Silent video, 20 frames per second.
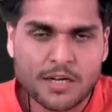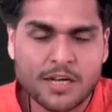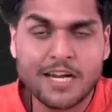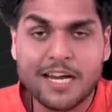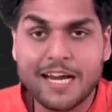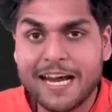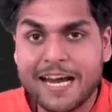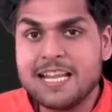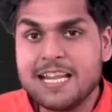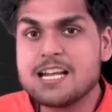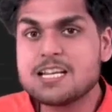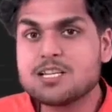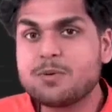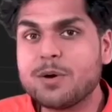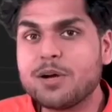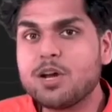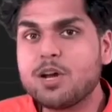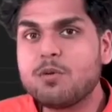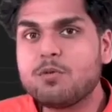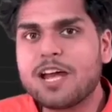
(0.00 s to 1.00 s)
In this
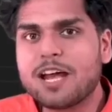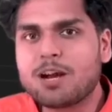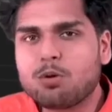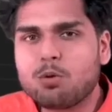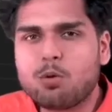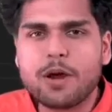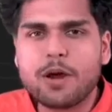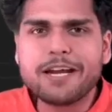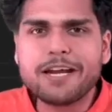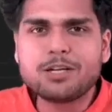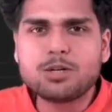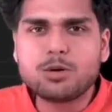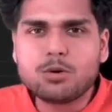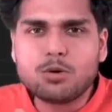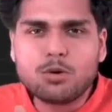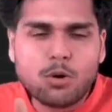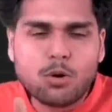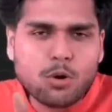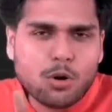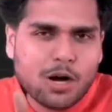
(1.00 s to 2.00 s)
video, we are going to
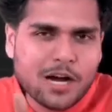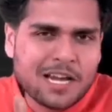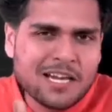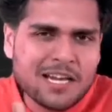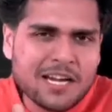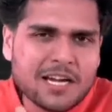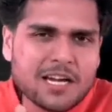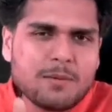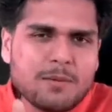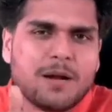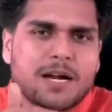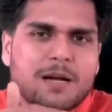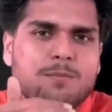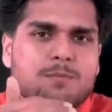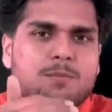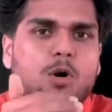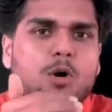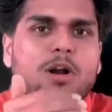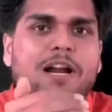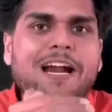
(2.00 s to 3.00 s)
go a little bit
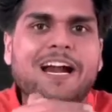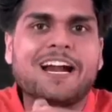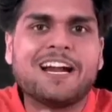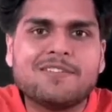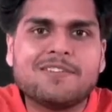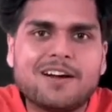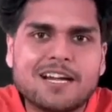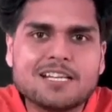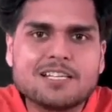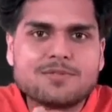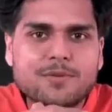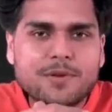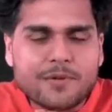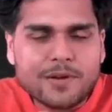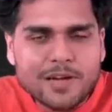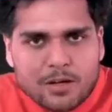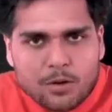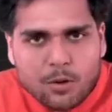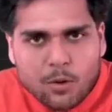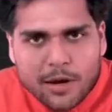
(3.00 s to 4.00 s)
more advanced. We
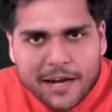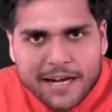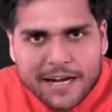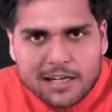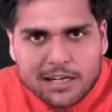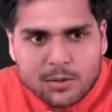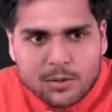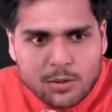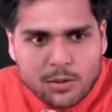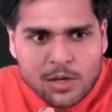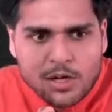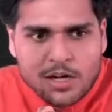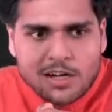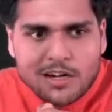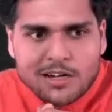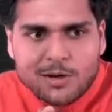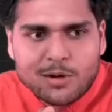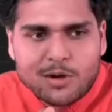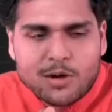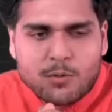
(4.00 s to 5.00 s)
are going
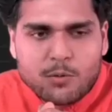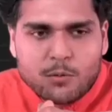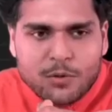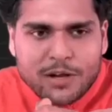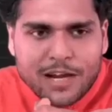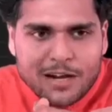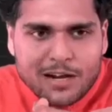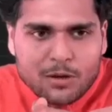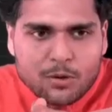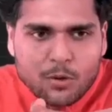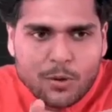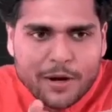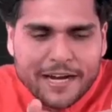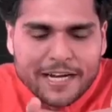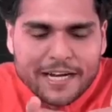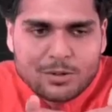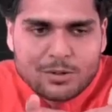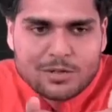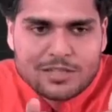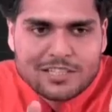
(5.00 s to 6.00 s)

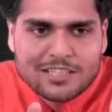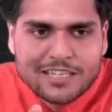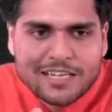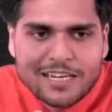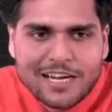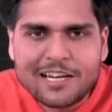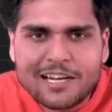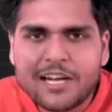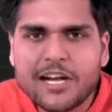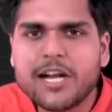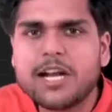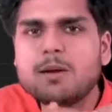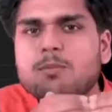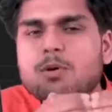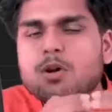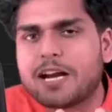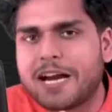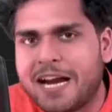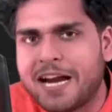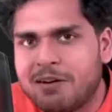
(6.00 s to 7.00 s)
to see a little
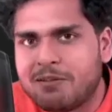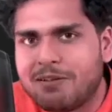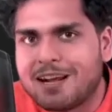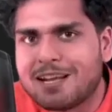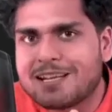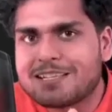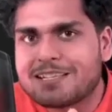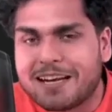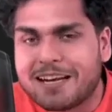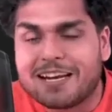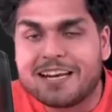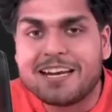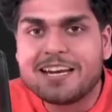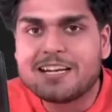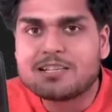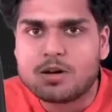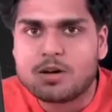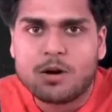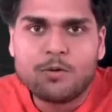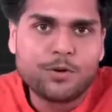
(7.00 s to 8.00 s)
more advanced
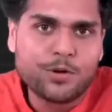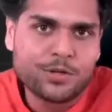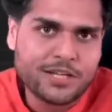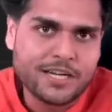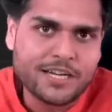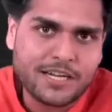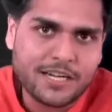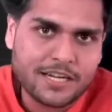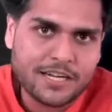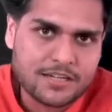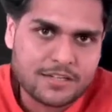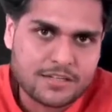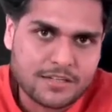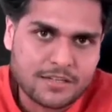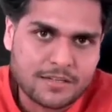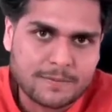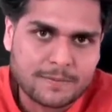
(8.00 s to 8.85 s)
techniques of authentication.